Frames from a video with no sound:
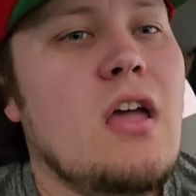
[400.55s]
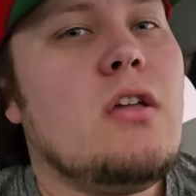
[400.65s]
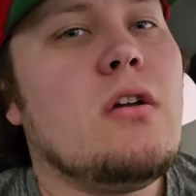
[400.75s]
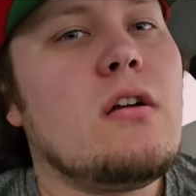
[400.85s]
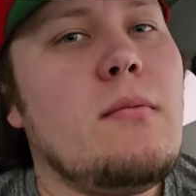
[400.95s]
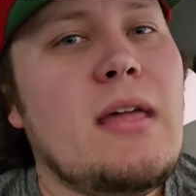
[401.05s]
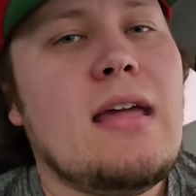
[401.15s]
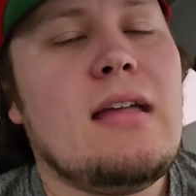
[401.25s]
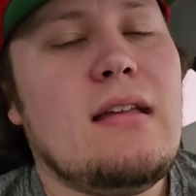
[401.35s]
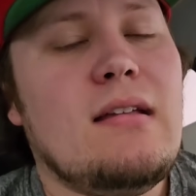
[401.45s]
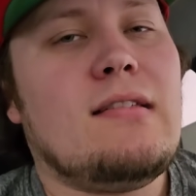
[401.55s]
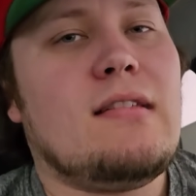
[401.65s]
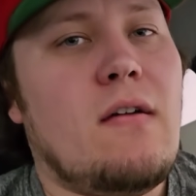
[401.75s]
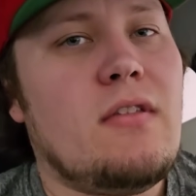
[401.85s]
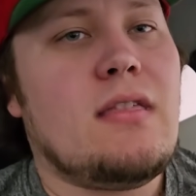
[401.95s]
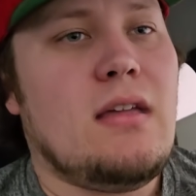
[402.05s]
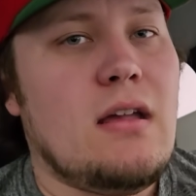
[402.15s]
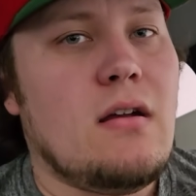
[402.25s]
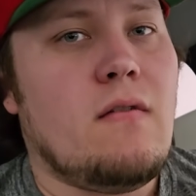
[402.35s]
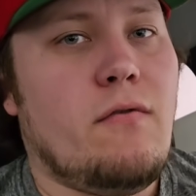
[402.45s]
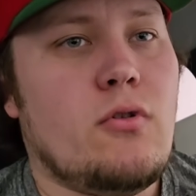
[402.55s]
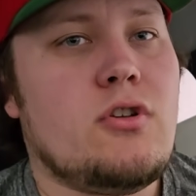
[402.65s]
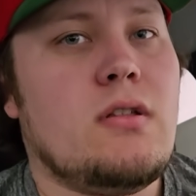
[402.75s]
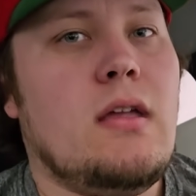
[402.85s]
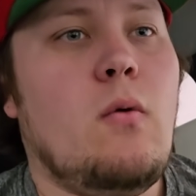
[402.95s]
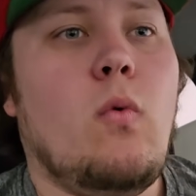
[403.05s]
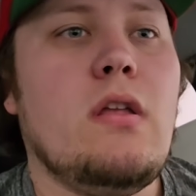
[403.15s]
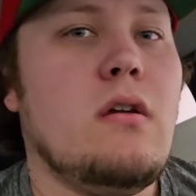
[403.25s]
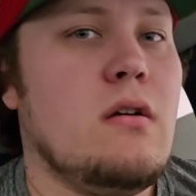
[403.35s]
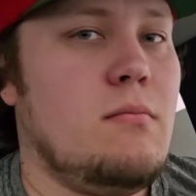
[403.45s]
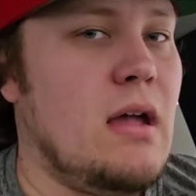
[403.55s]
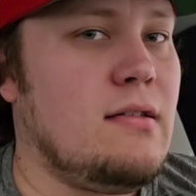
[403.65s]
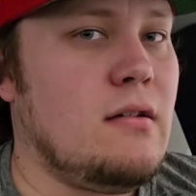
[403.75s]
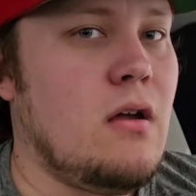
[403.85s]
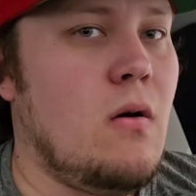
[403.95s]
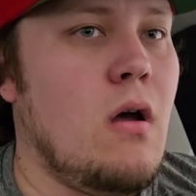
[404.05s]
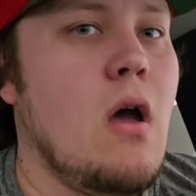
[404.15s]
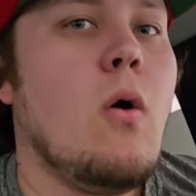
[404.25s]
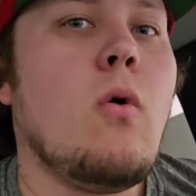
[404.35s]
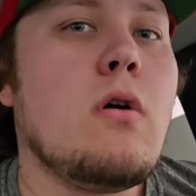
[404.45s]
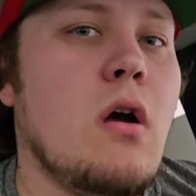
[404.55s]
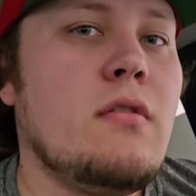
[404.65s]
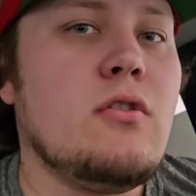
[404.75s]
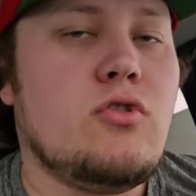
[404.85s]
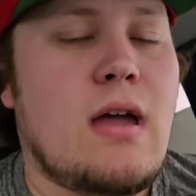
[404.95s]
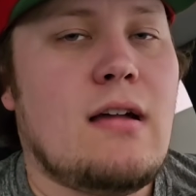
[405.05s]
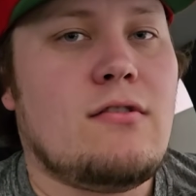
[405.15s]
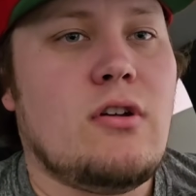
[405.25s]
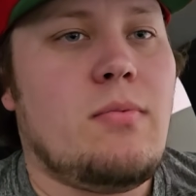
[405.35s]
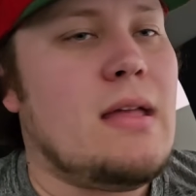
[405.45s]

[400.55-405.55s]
you're going to be hitting seventh gear, unfortunately, when you're in Mexico or on the drag strip.